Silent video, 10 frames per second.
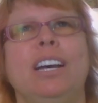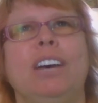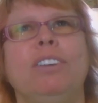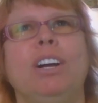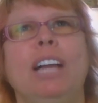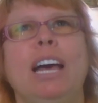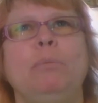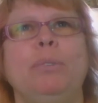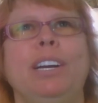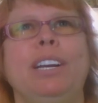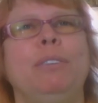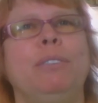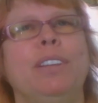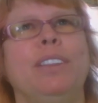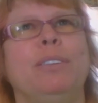of collaborating
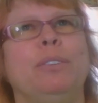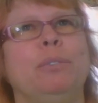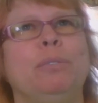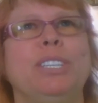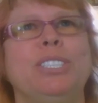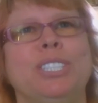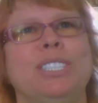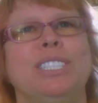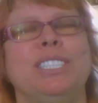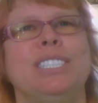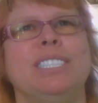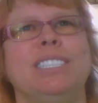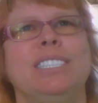with the Russians.